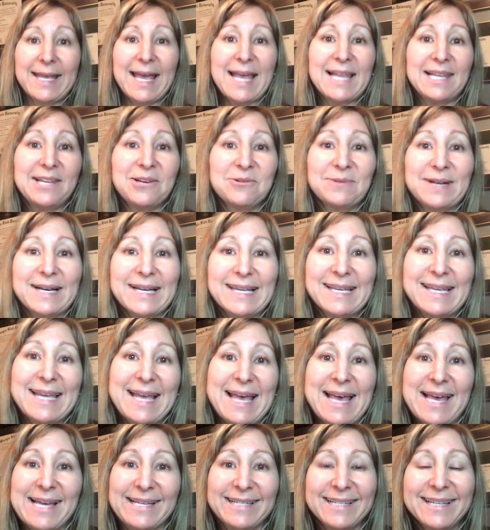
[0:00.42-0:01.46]
Hello
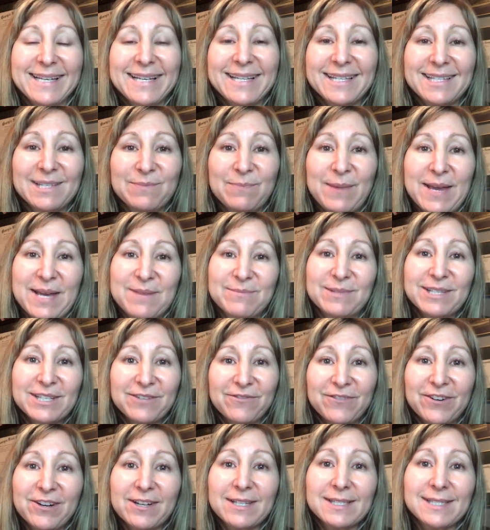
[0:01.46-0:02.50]
again, it's
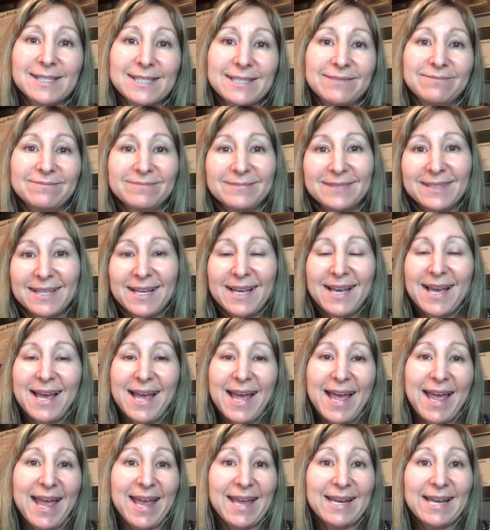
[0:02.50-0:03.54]
Pamela Ferguson,
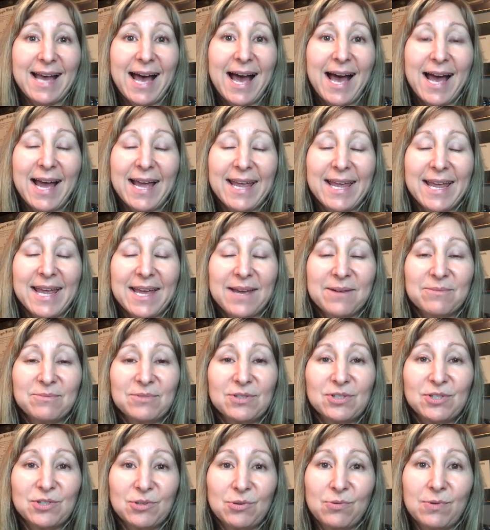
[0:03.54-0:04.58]
and I
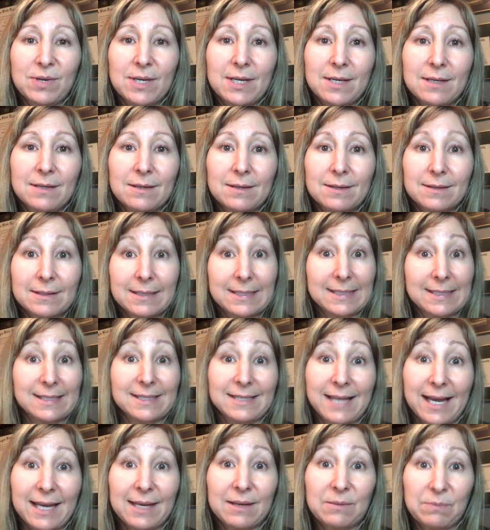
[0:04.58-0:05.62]
am doing the
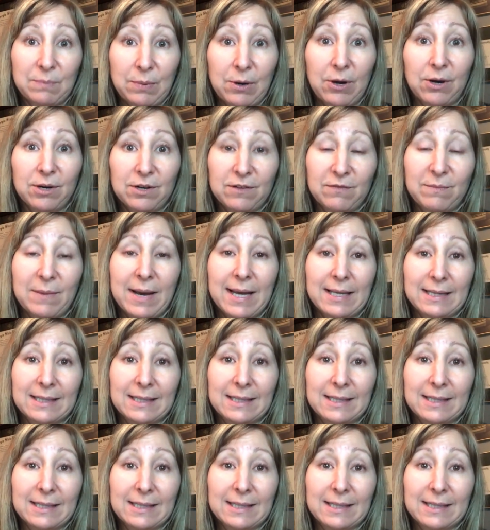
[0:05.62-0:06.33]
second part of my